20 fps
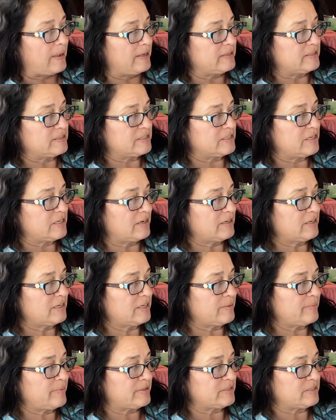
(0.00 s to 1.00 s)
It's
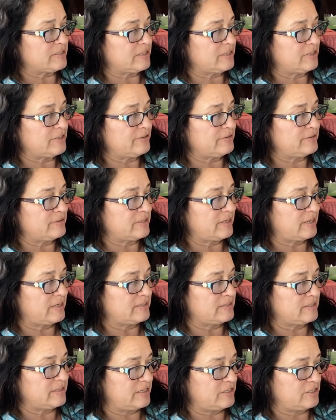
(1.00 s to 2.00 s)
talking about
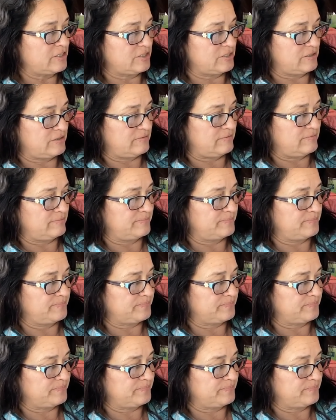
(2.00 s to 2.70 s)
securitization.